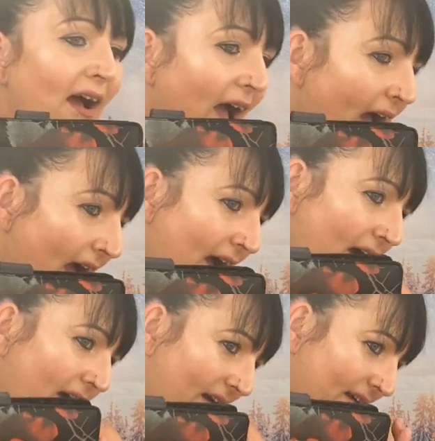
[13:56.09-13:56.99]

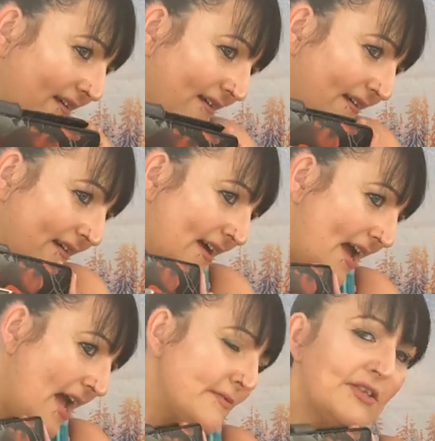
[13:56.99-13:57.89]
Ah,
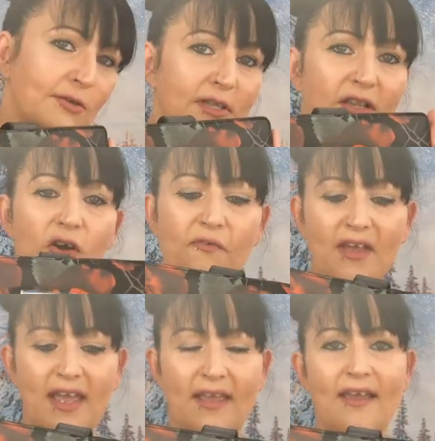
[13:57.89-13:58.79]
I absolutely love
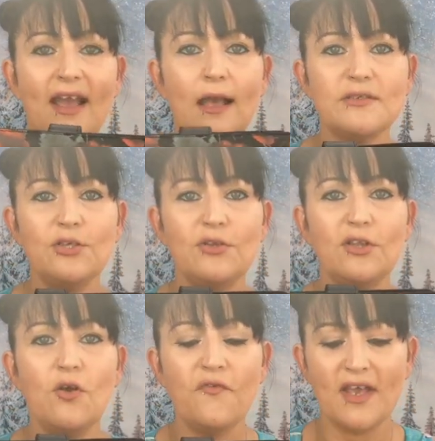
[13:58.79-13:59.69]
it. Absolutely
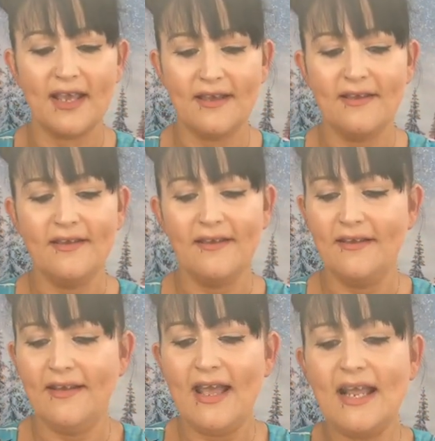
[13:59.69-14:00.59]
love it.
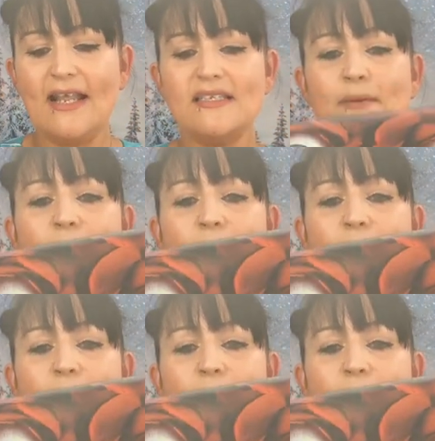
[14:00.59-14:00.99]
And as the